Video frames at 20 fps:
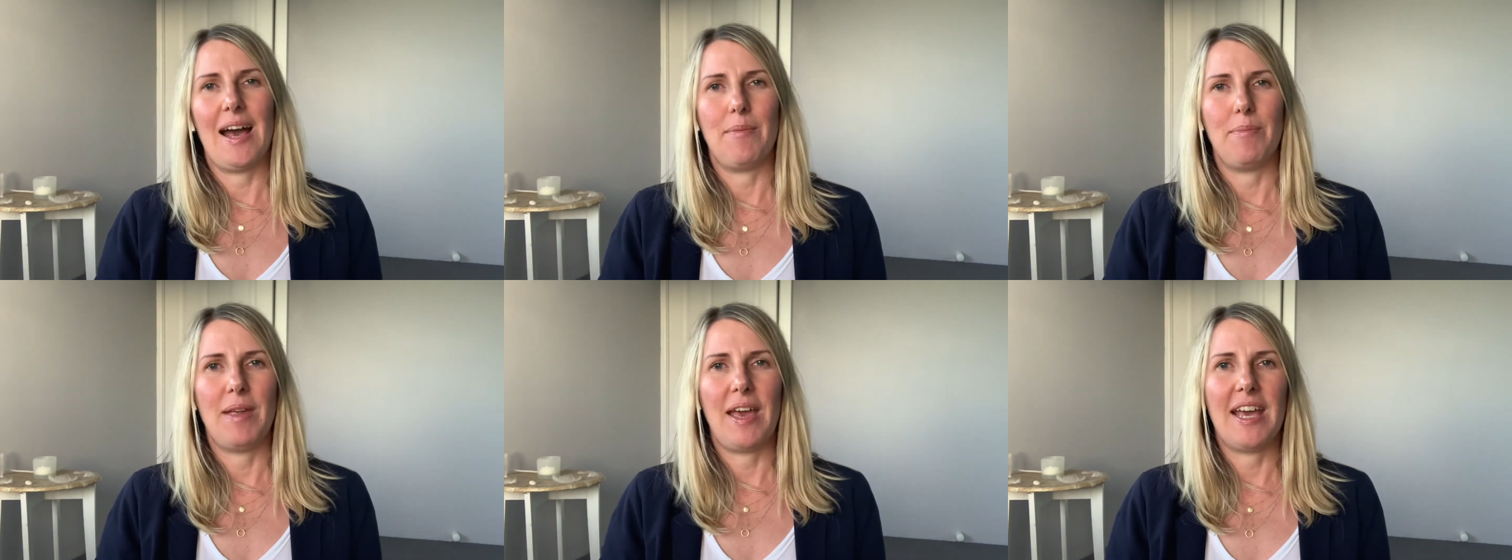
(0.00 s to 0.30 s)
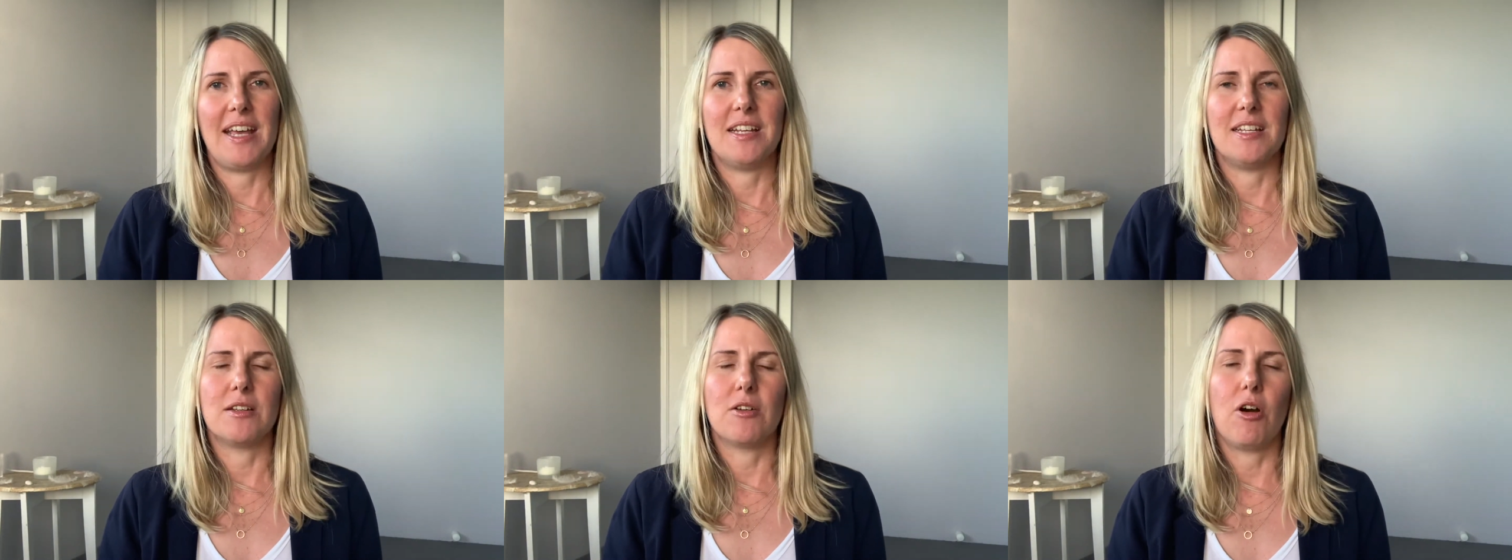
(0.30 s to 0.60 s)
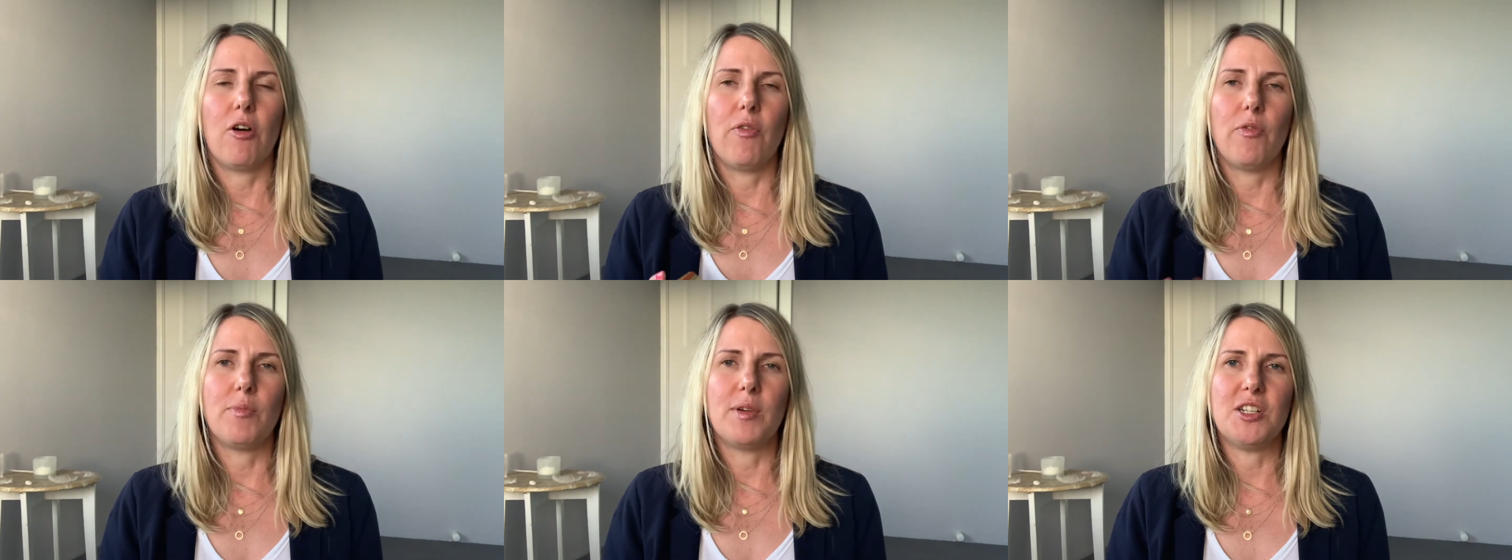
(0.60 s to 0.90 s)
And
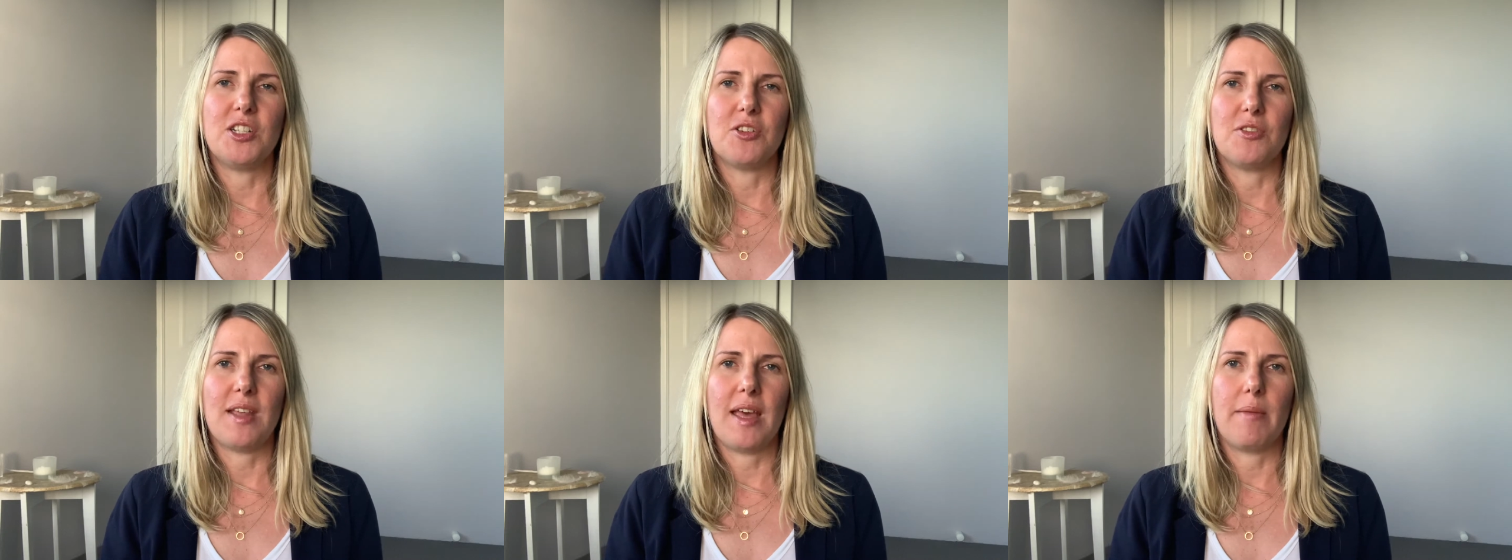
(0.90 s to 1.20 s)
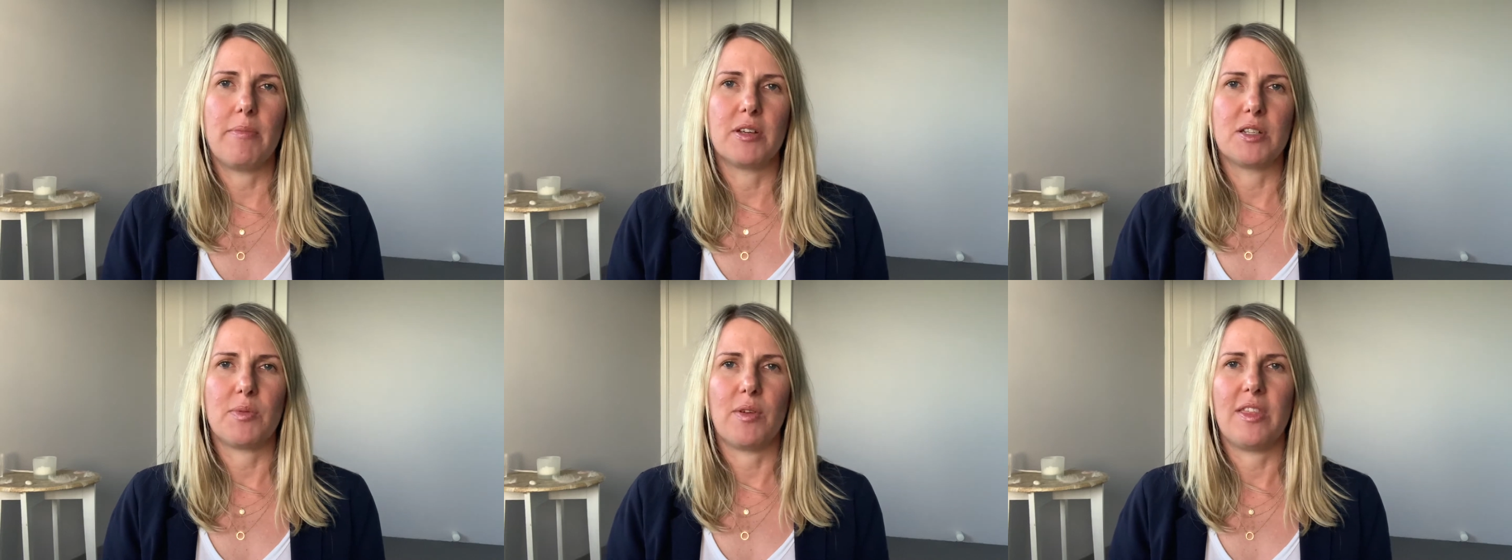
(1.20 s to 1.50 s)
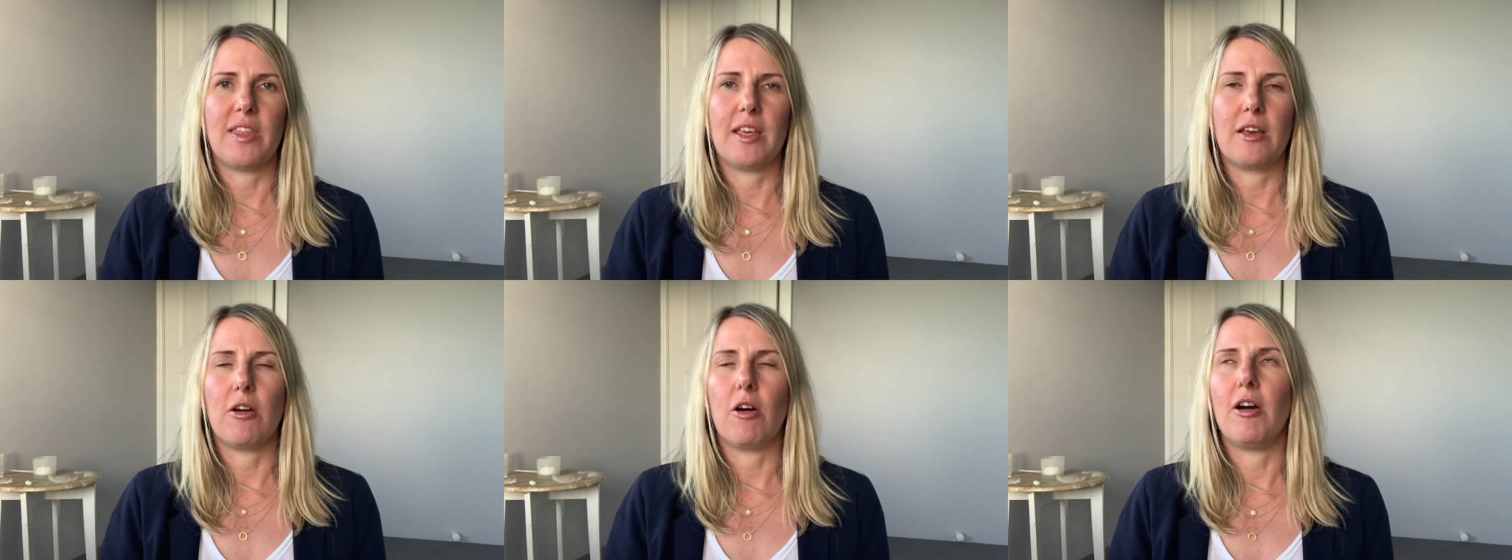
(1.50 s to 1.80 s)
often we do that because we
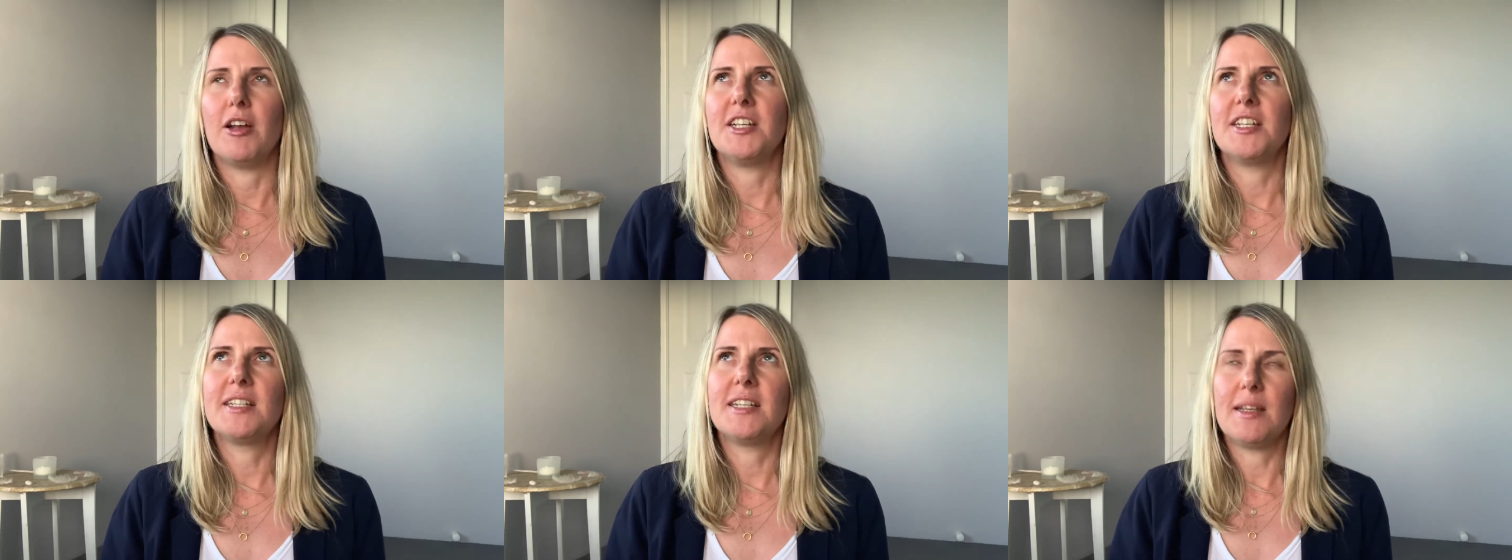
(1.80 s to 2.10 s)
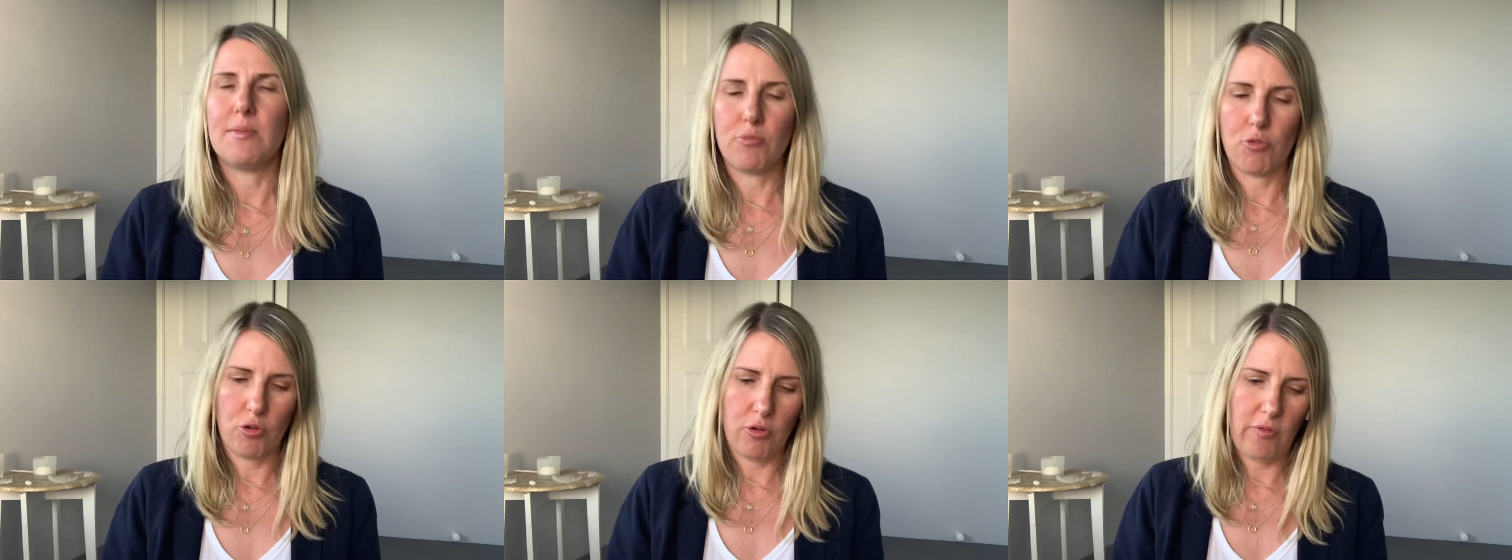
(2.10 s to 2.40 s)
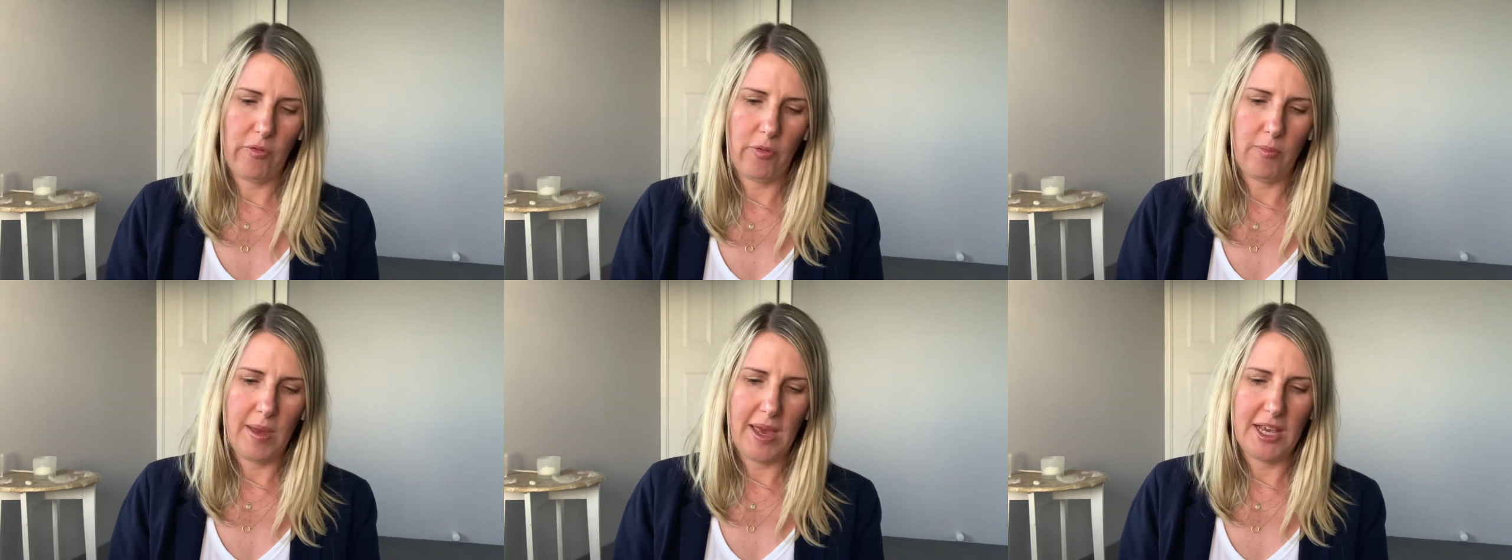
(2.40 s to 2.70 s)
think, oh, I just need more
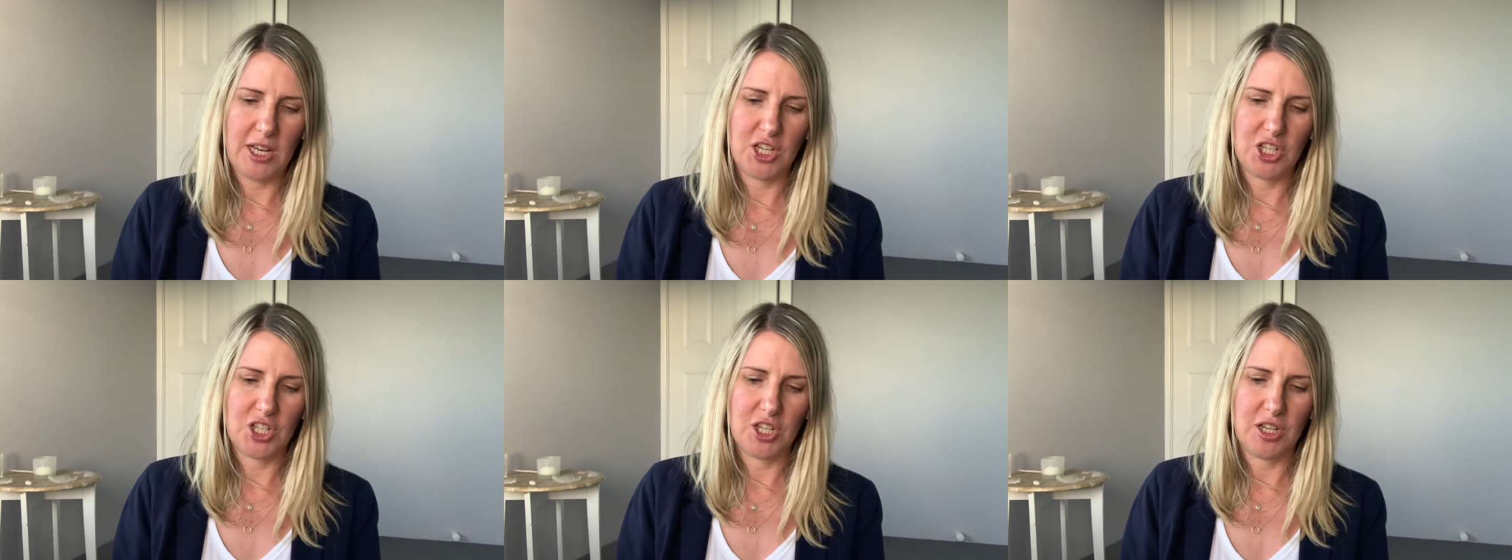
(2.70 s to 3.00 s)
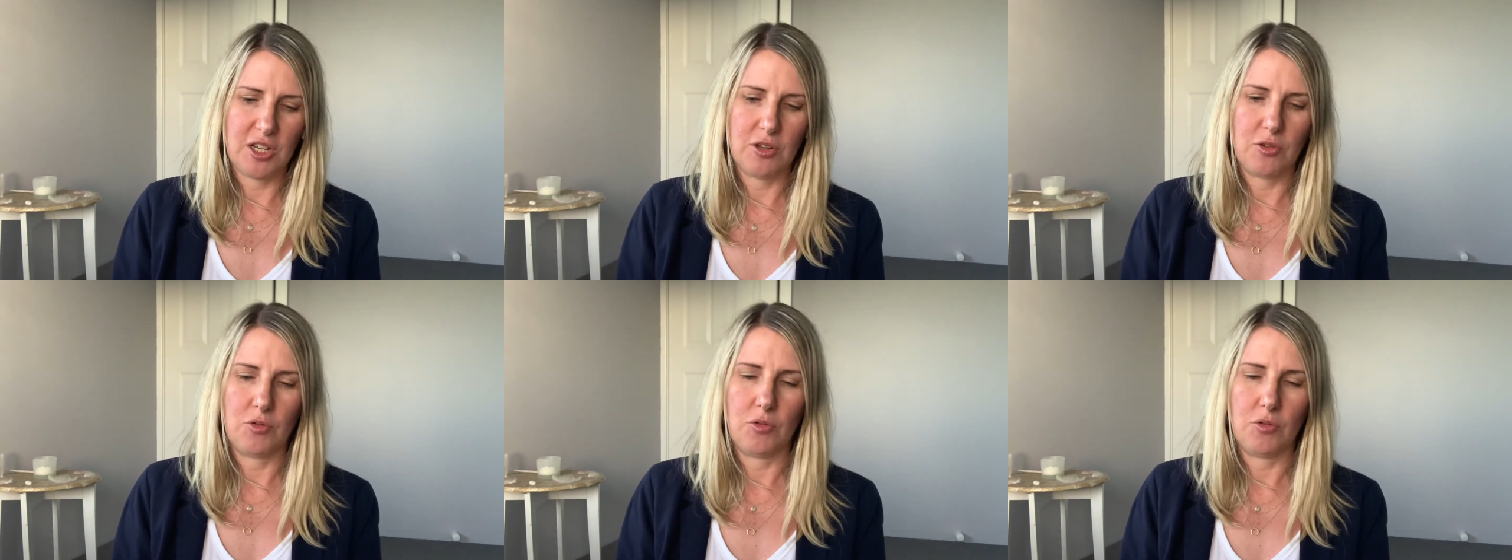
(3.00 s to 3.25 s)
information,